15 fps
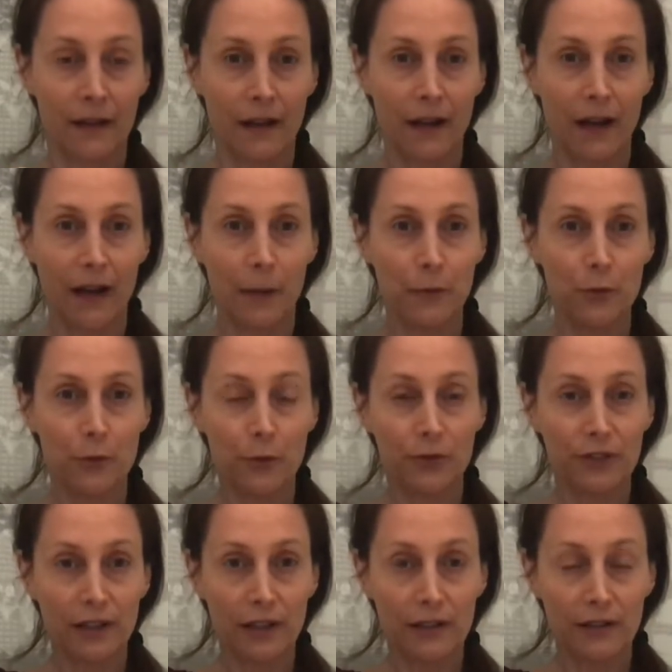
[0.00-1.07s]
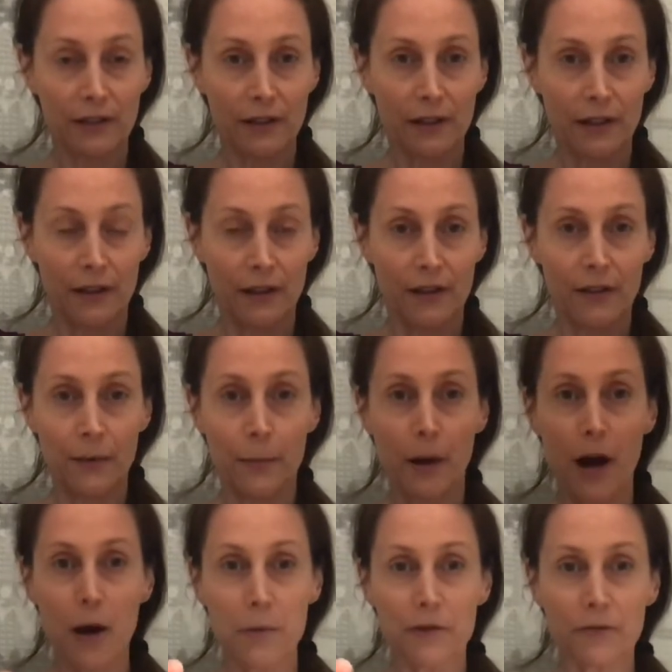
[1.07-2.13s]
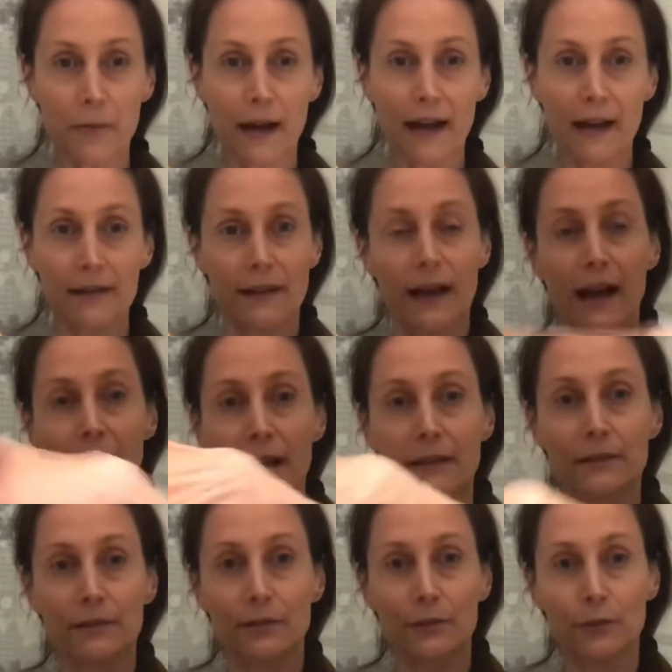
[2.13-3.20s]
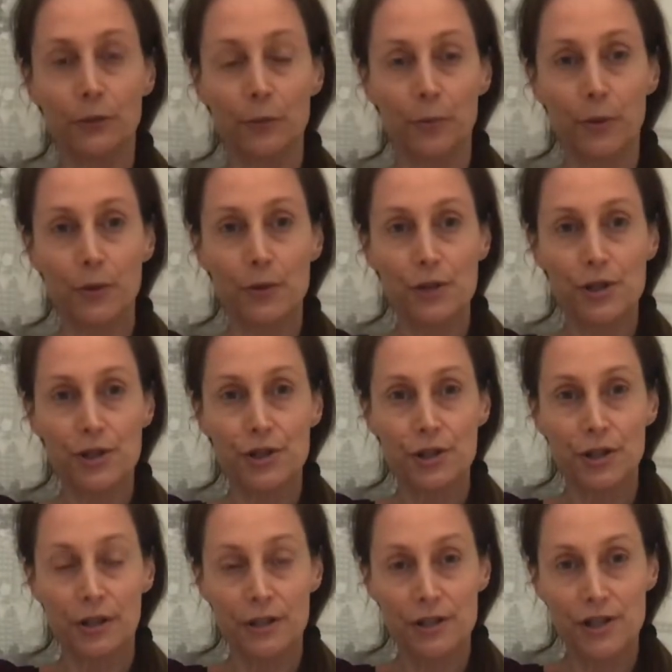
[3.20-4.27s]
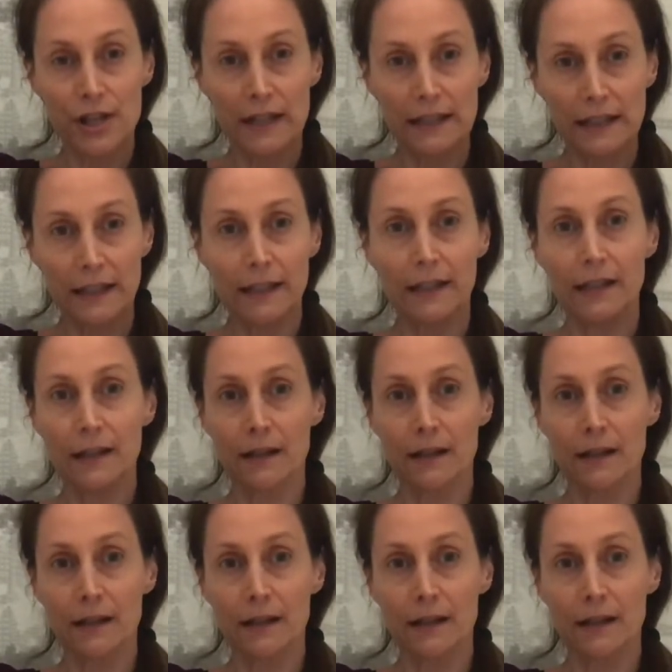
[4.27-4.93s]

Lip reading: I'm using the palm of my other hand to push gently